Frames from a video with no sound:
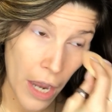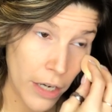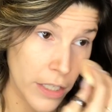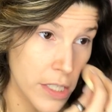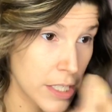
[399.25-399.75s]

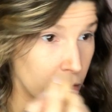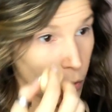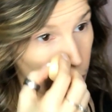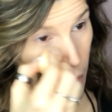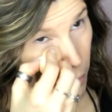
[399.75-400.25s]

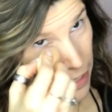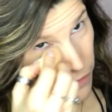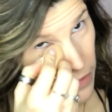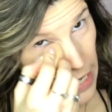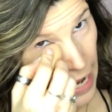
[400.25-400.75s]
concealer that might
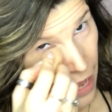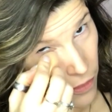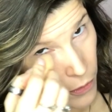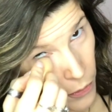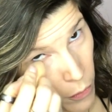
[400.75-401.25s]
have
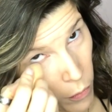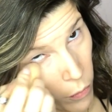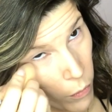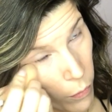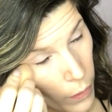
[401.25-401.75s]
gathered
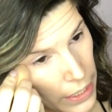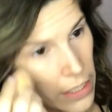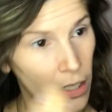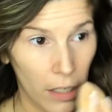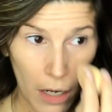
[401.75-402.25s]
right
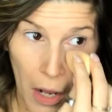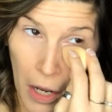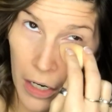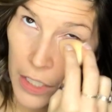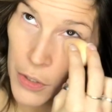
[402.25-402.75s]

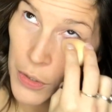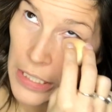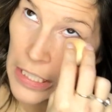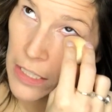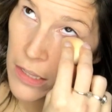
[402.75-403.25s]

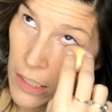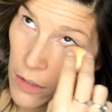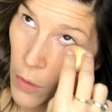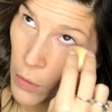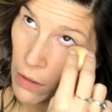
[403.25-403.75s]
underneath the
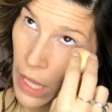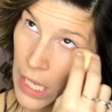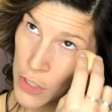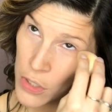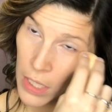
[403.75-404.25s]
lower
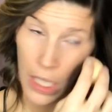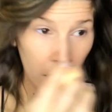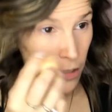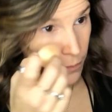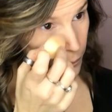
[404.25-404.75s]
lash
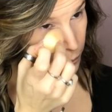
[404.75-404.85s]
line.